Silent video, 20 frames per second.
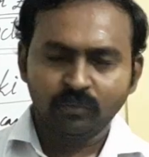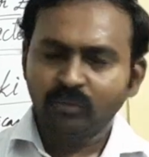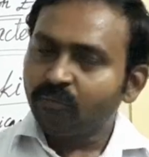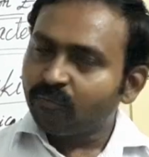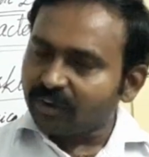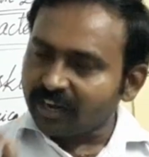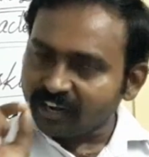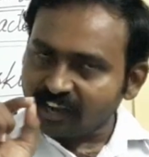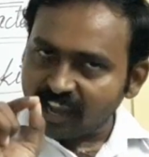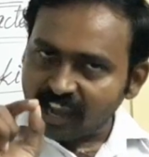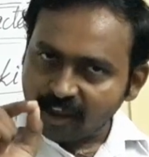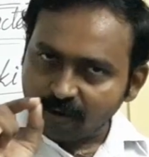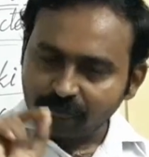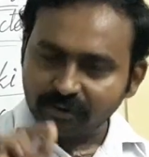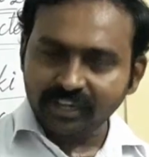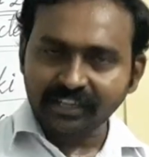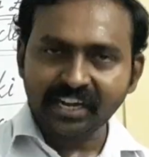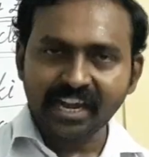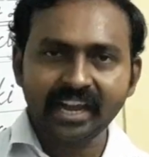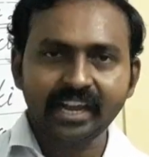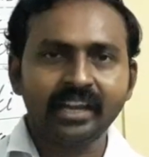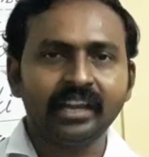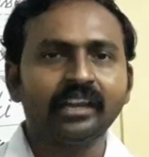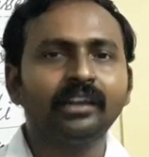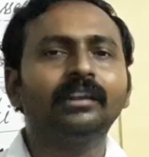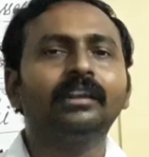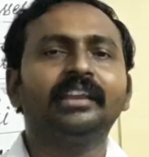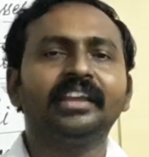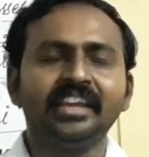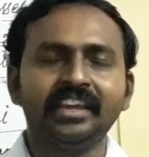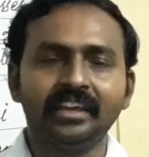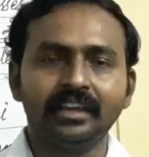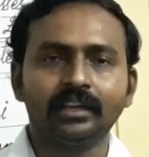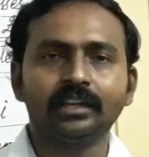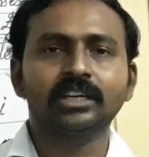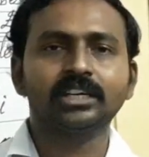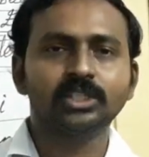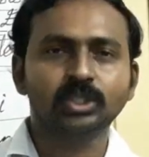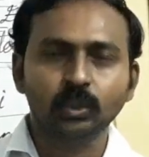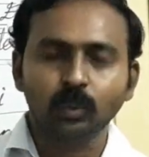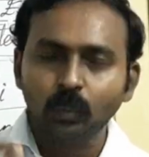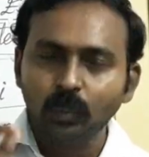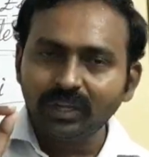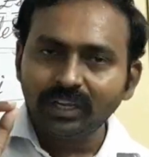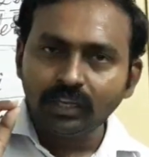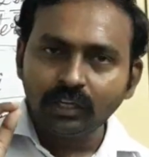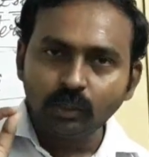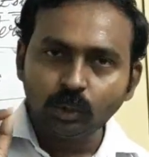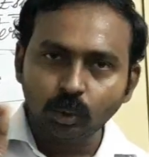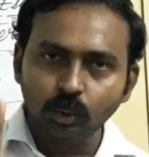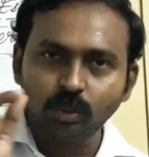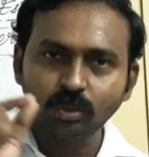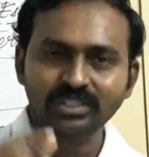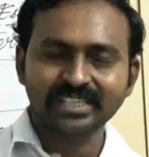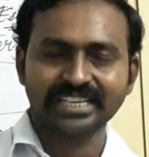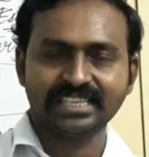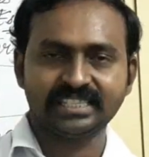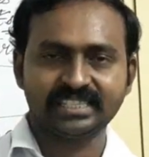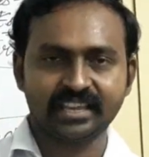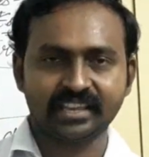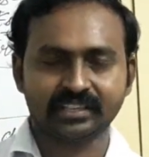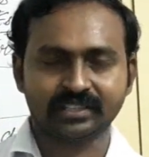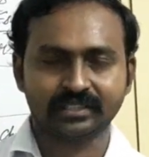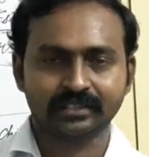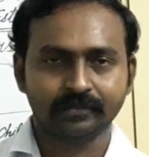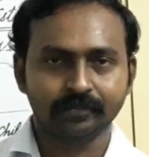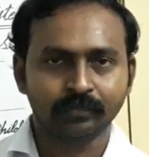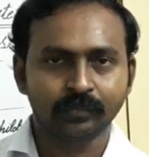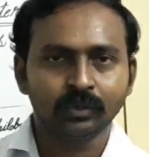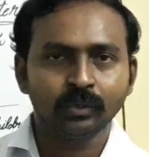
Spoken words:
for every 10 years we do census.